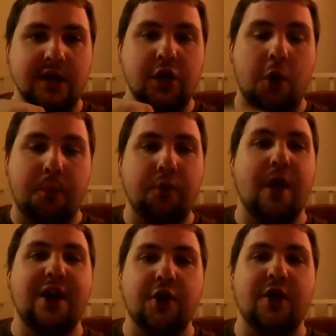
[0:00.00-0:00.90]
you know
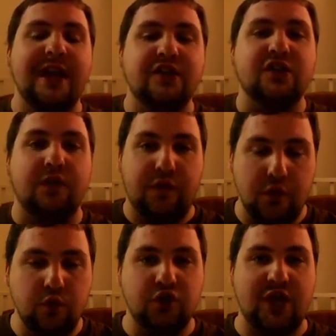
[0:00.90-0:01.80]
predator into the
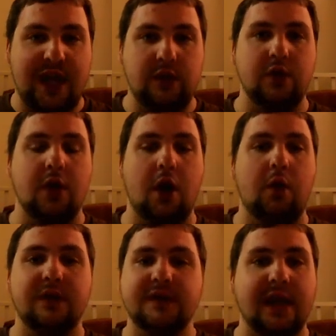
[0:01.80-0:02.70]
food chain. You
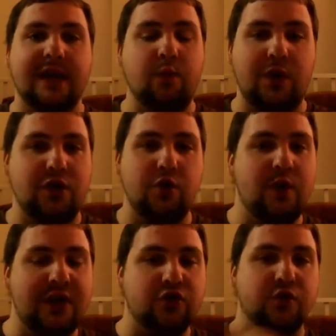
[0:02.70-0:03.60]
know, it's like when
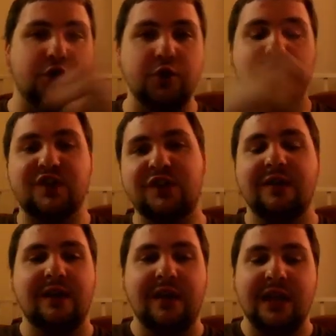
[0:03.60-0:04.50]
you introduce
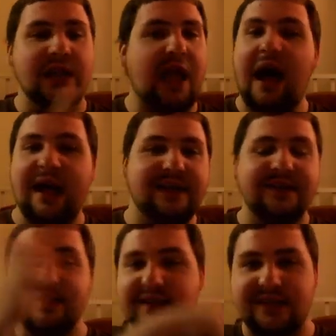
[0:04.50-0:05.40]

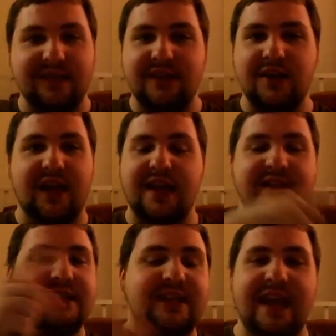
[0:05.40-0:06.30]
lions into the
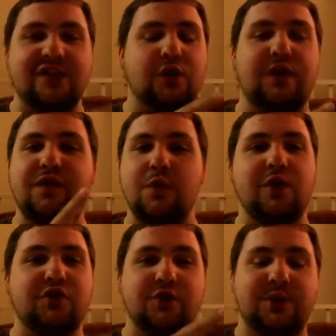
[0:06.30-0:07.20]
United States, or if you
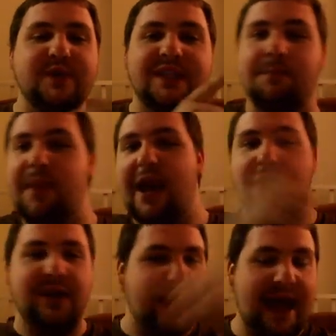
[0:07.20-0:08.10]
introduce the
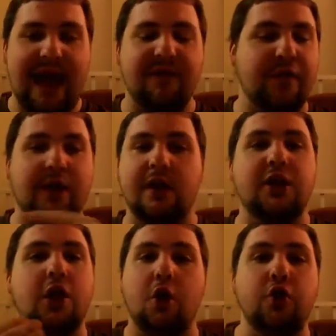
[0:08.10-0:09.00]
bear into Africa, you know,